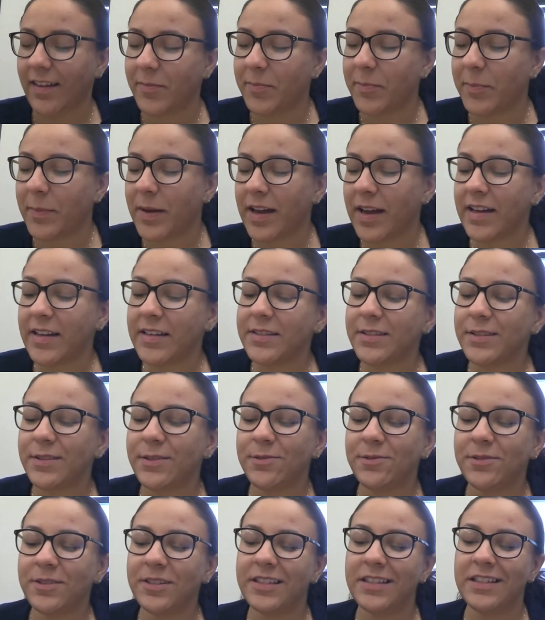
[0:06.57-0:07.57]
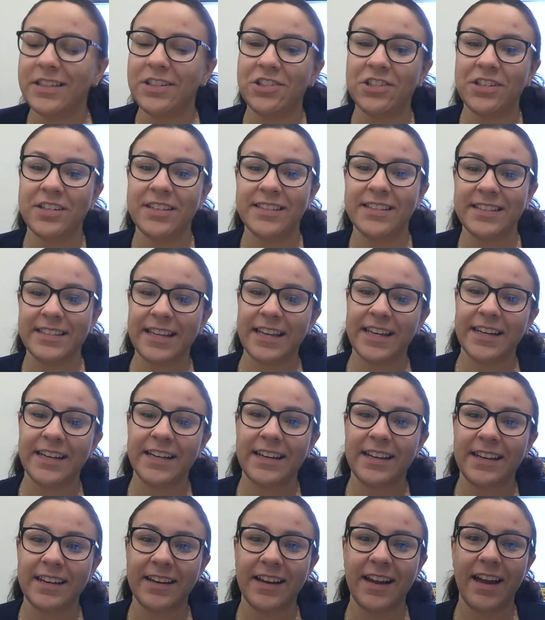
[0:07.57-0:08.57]
My student teaching
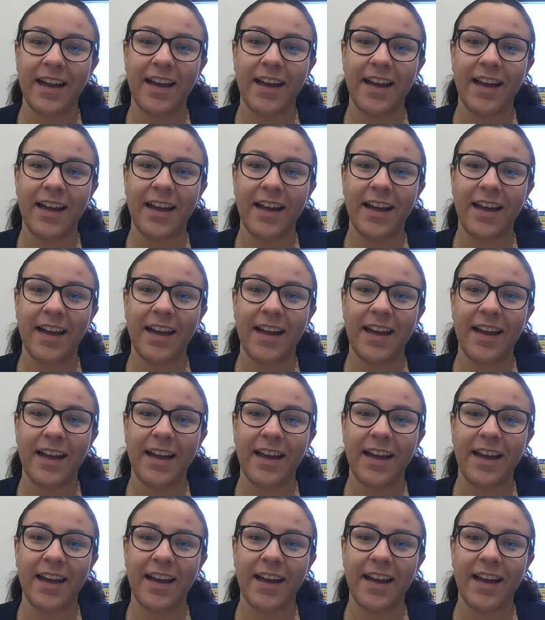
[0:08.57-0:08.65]
setting,